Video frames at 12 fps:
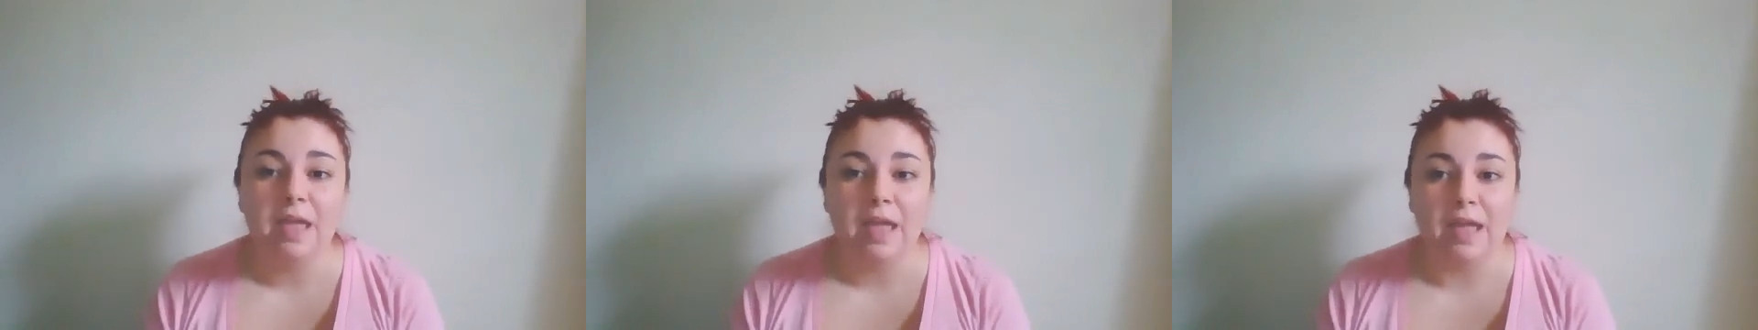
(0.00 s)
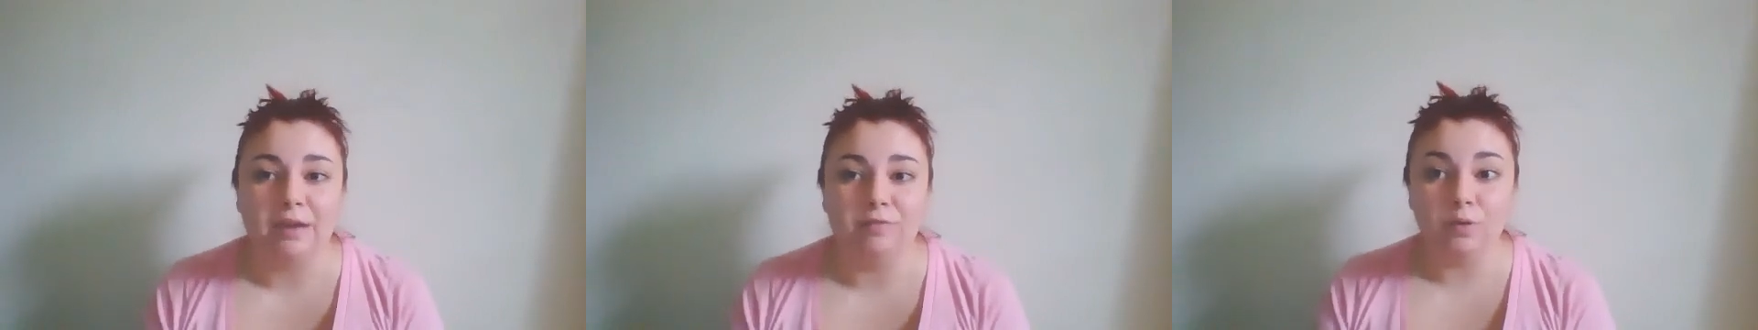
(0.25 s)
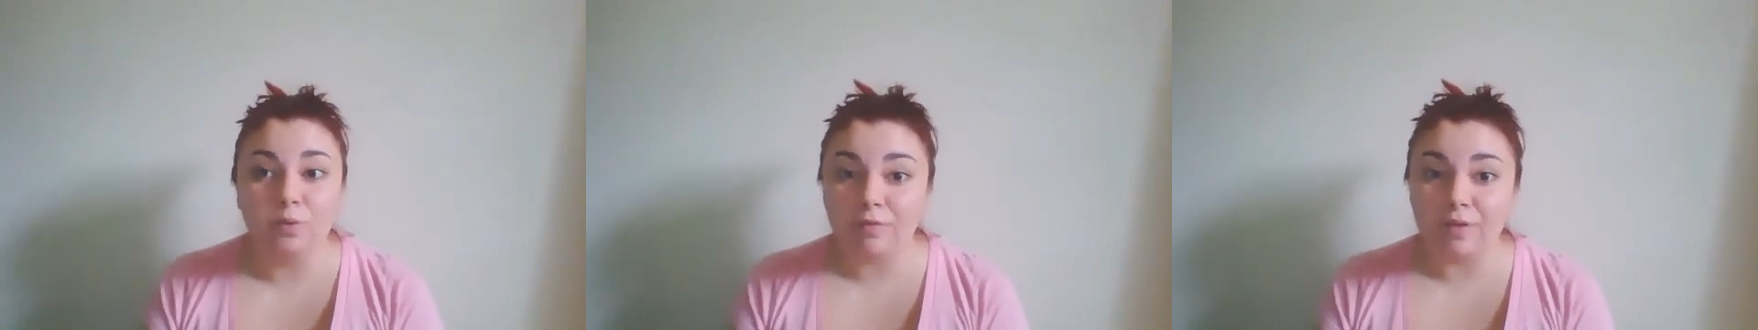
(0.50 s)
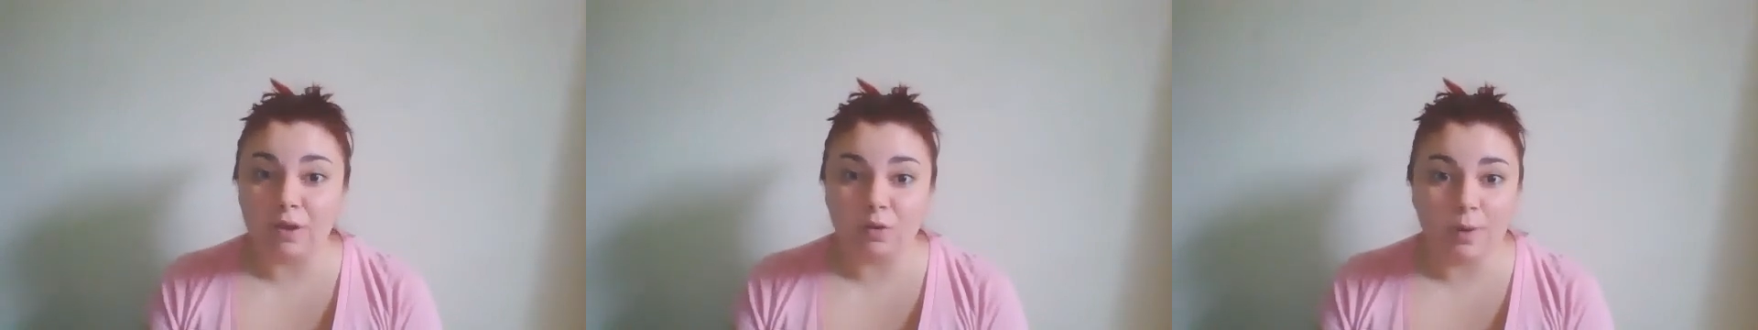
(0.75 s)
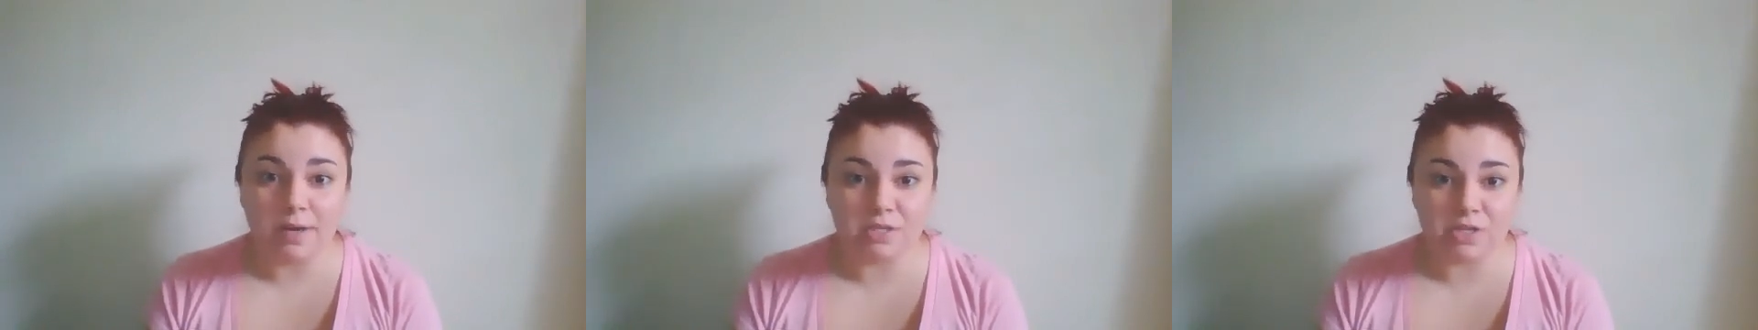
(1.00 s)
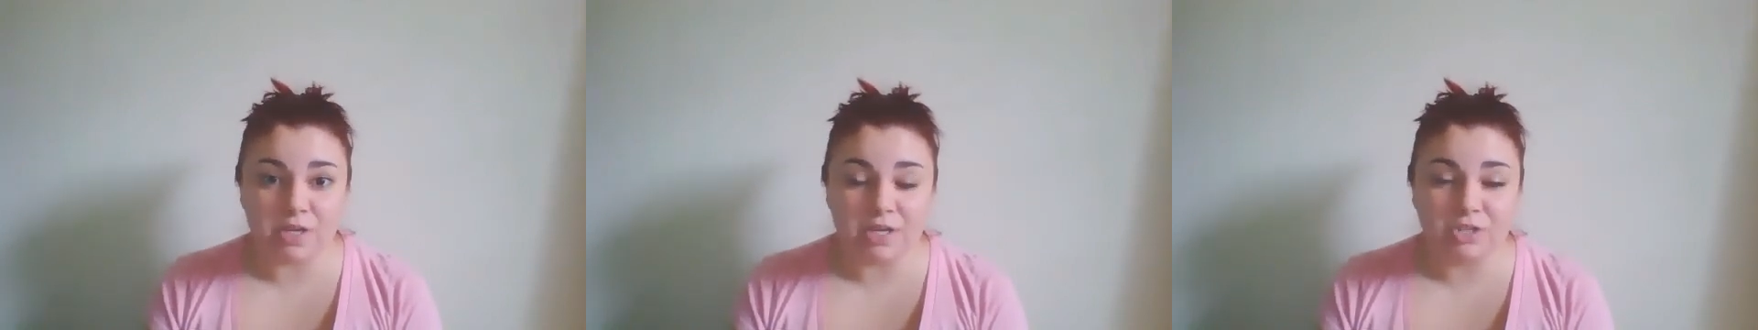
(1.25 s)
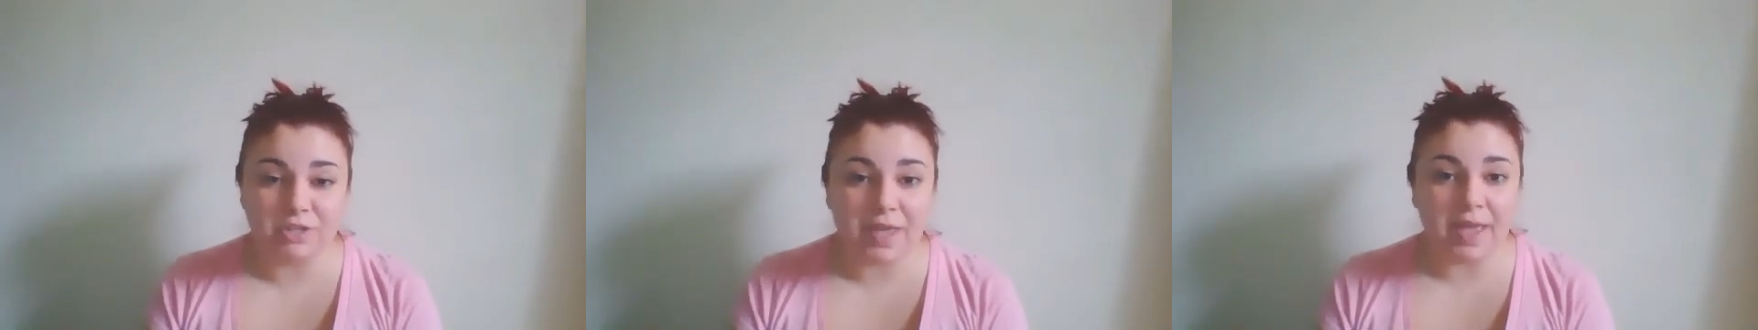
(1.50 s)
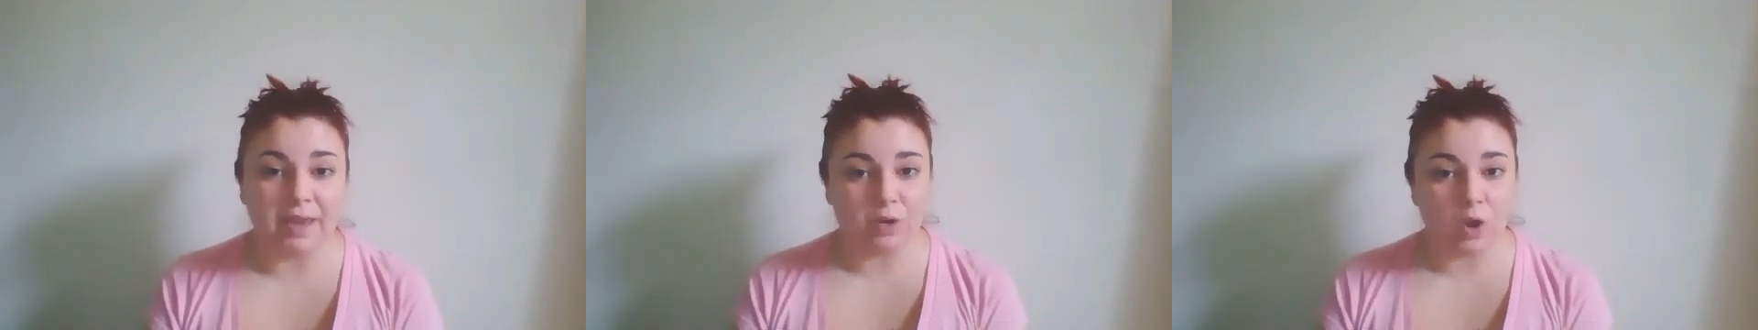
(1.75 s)
And if you have found a way to change
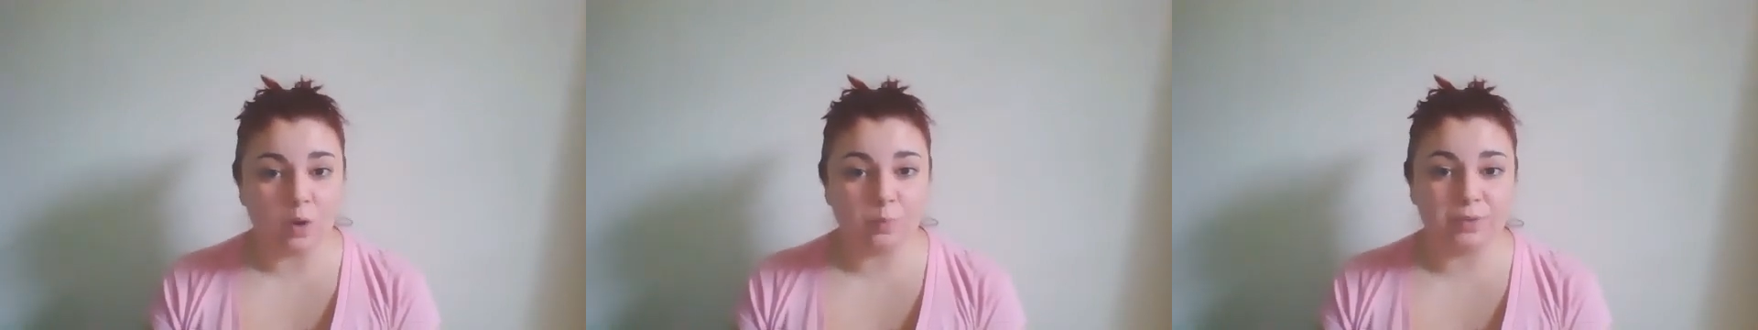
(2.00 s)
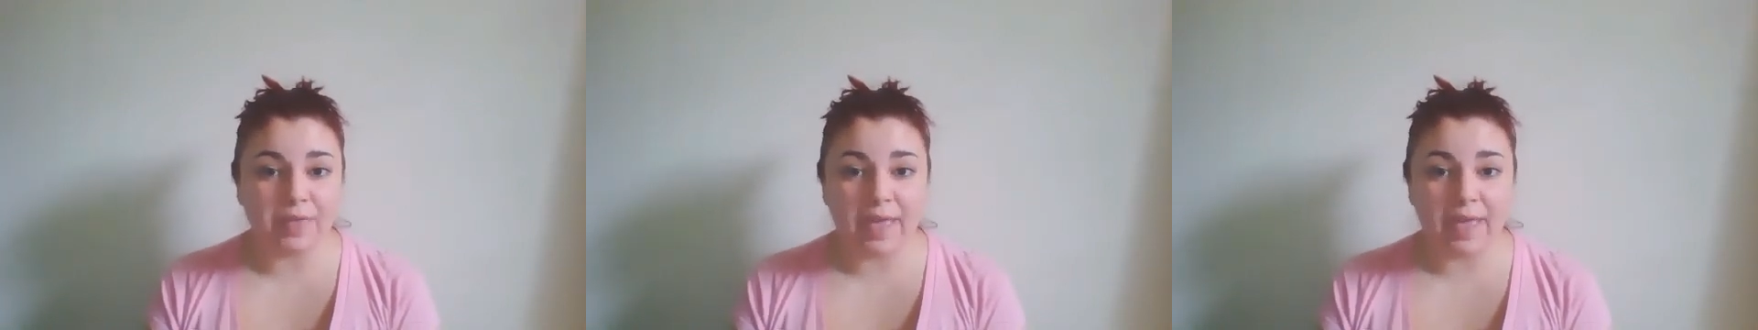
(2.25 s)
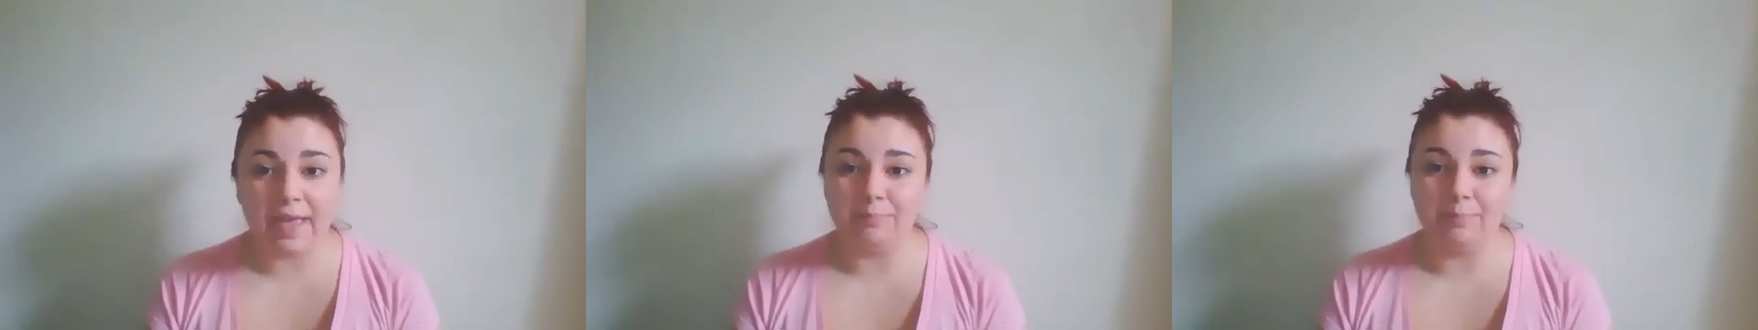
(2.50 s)
that and cope with that,